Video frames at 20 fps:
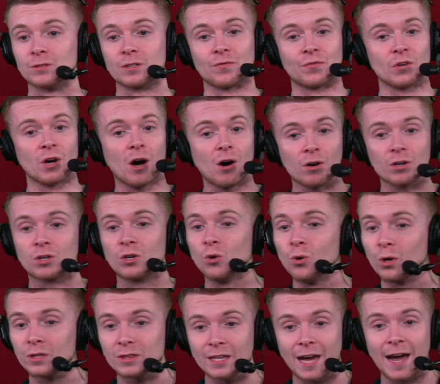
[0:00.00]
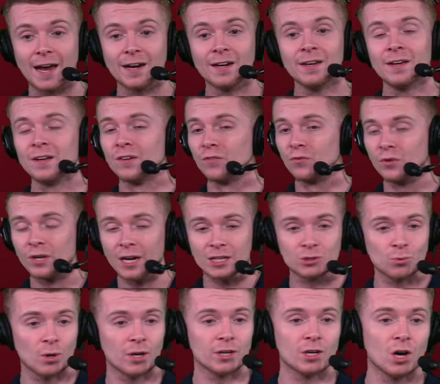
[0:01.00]
If y'all are cool with that, if you guys
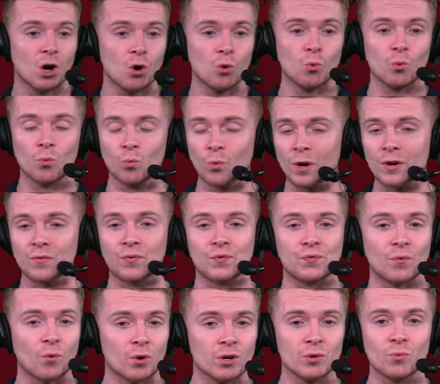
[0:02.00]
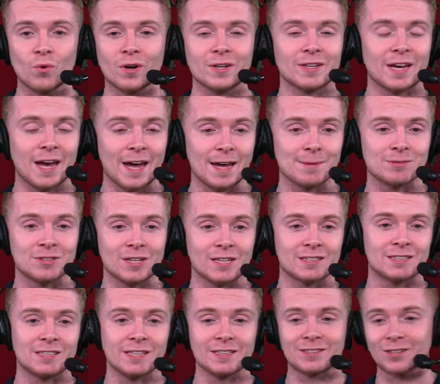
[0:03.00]
want to go win 41 games next
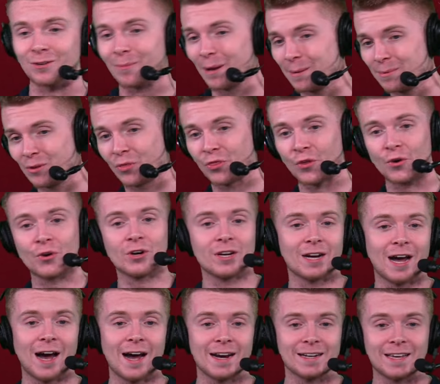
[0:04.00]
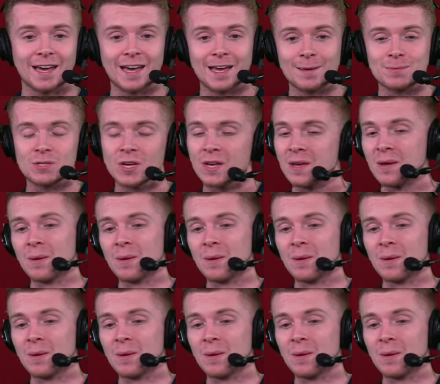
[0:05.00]
season or maybe 39 games,